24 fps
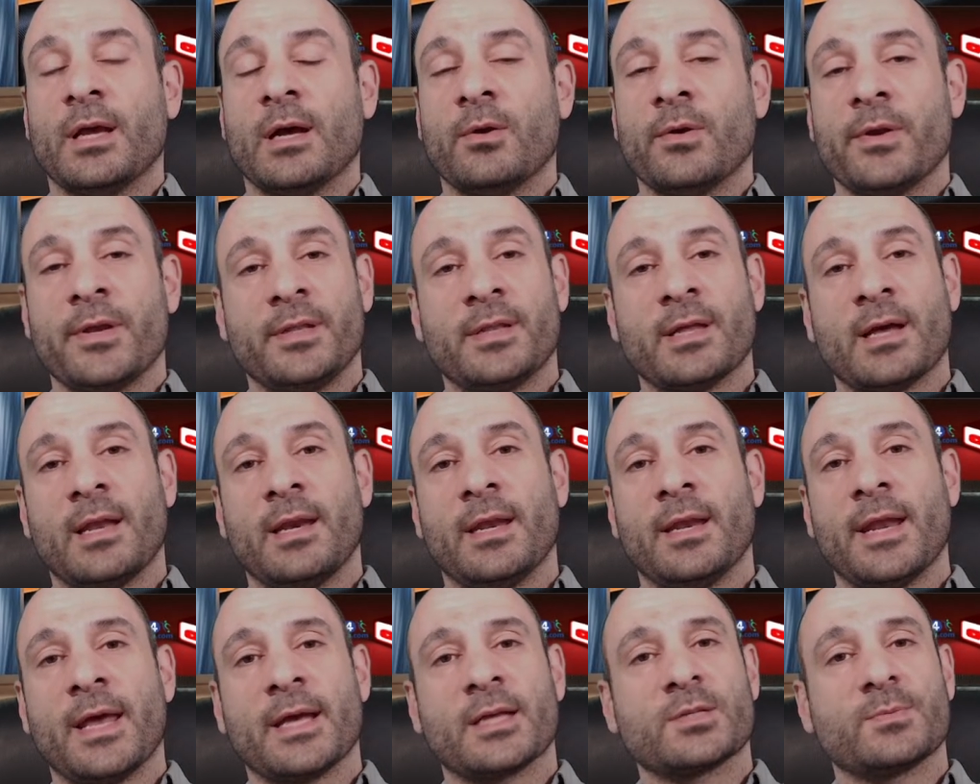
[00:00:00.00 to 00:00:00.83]
our
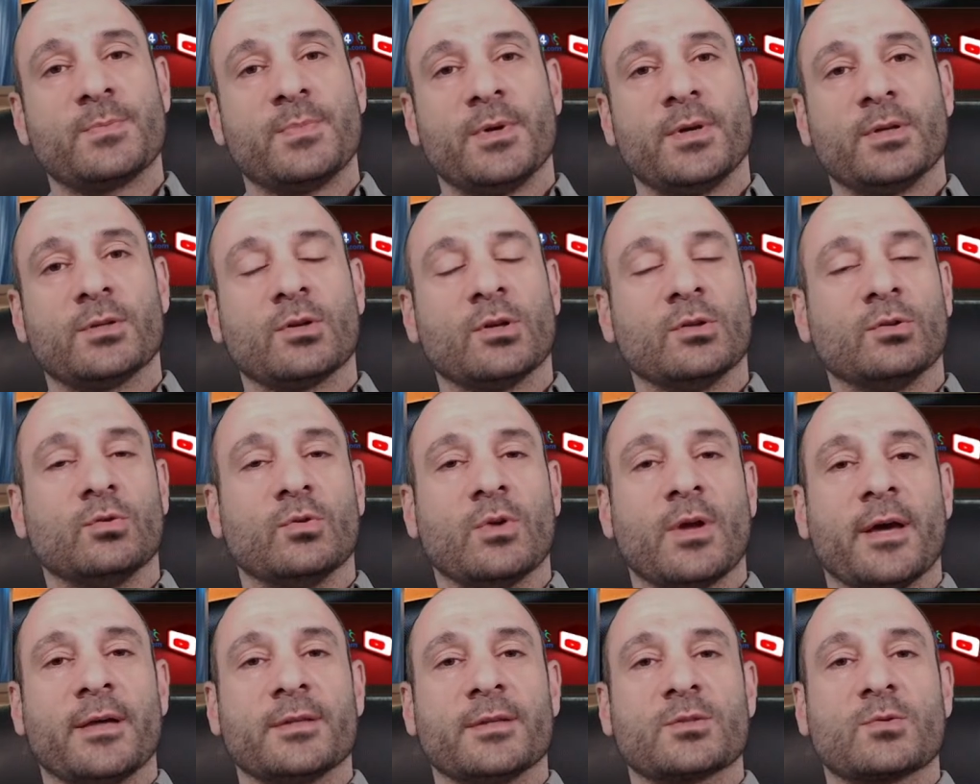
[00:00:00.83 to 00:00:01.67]
Italian expert on
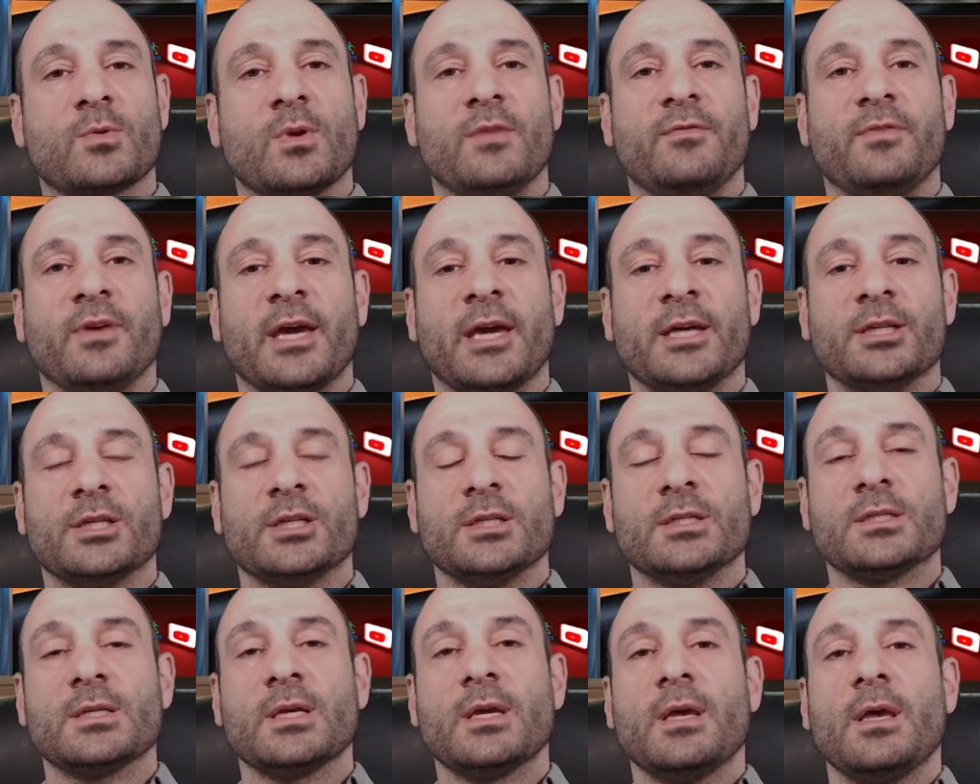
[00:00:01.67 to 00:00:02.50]
tonight's
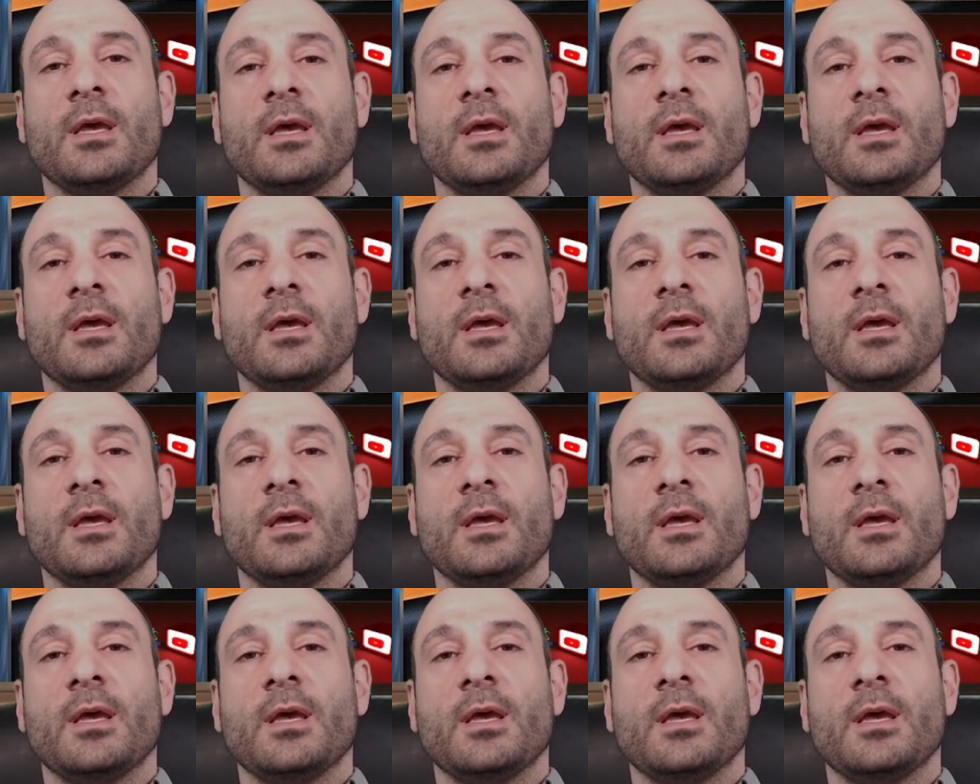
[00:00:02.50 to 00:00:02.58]
qualifications.